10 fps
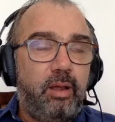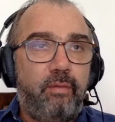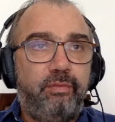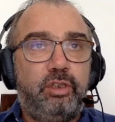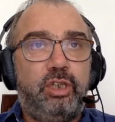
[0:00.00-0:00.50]

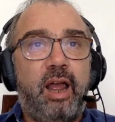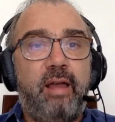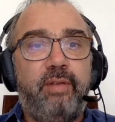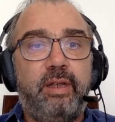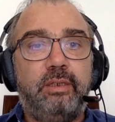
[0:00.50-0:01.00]
of
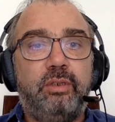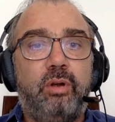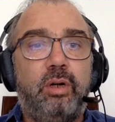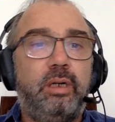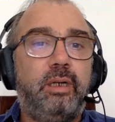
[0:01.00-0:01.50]
Chavez
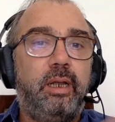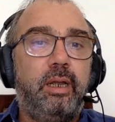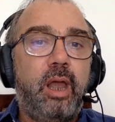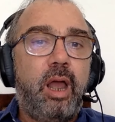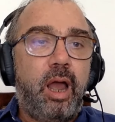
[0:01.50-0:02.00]
or the
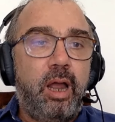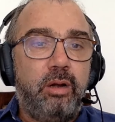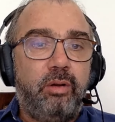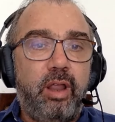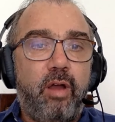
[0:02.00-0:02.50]

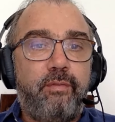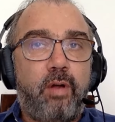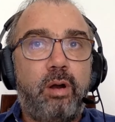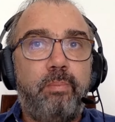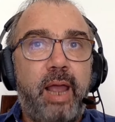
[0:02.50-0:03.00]
Hungary of
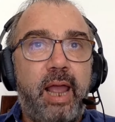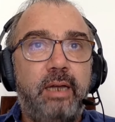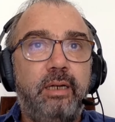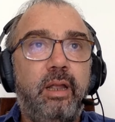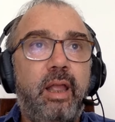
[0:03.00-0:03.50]

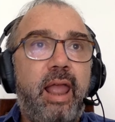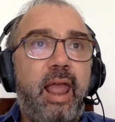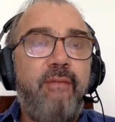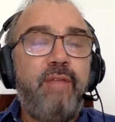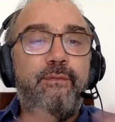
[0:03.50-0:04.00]
Orban,
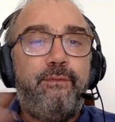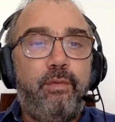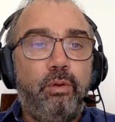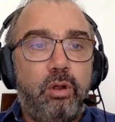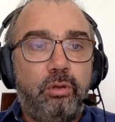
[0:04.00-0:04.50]
having
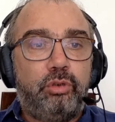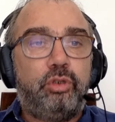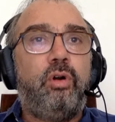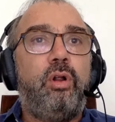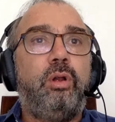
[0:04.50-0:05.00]
full
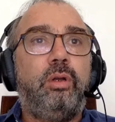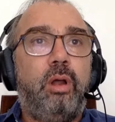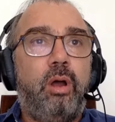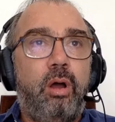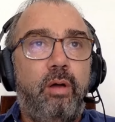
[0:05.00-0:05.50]
control
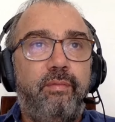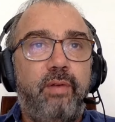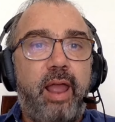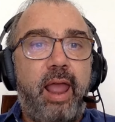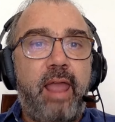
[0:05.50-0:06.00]
of
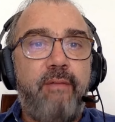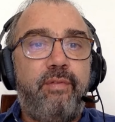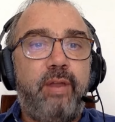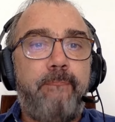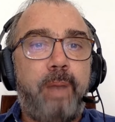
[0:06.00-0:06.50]

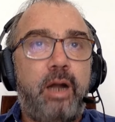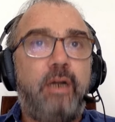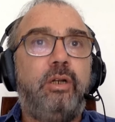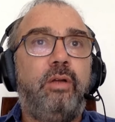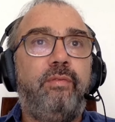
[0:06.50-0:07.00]
every
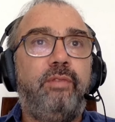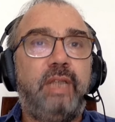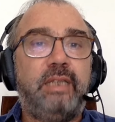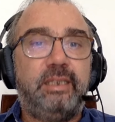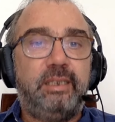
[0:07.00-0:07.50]
part of
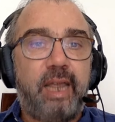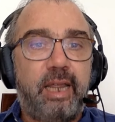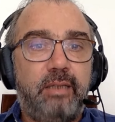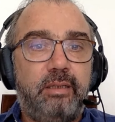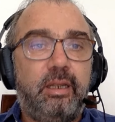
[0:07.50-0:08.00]
the
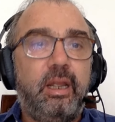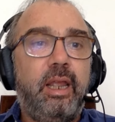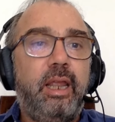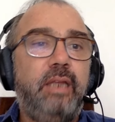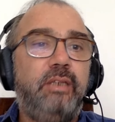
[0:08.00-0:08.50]
state
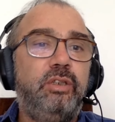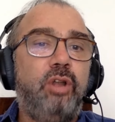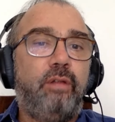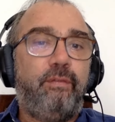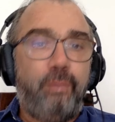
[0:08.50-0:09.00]
is
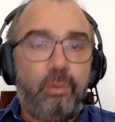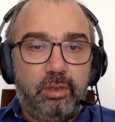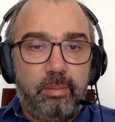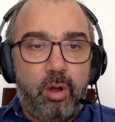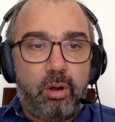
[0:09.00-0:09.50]
not full
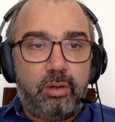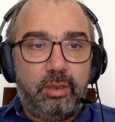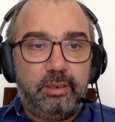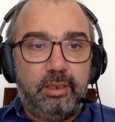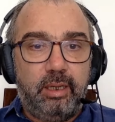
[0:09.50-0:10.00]

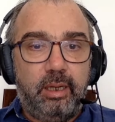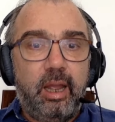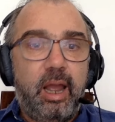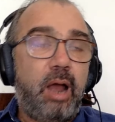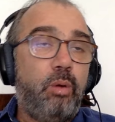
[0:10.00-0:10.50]
democracy.
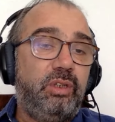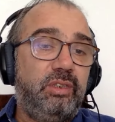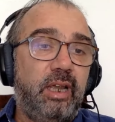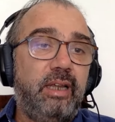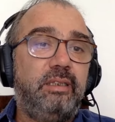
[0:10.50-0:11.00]
I would
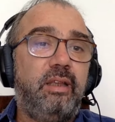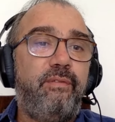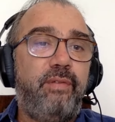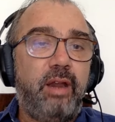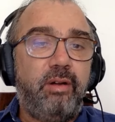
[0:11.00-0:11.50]
say is a
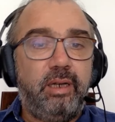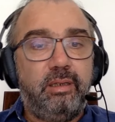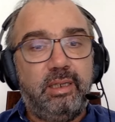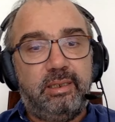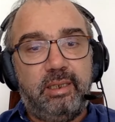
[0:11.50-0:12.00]
very
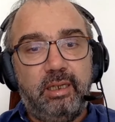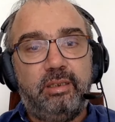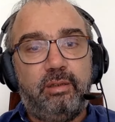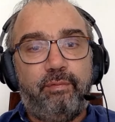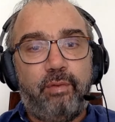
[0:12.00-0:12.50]

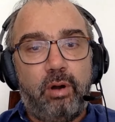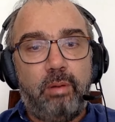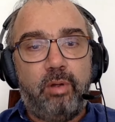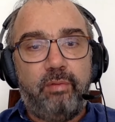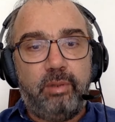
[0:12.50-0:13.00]
diseased
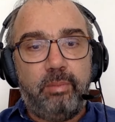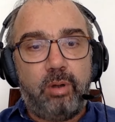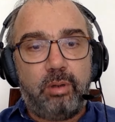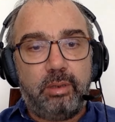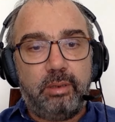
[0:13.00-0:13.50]
form of
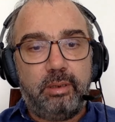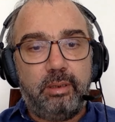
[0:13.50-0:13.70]
democracy.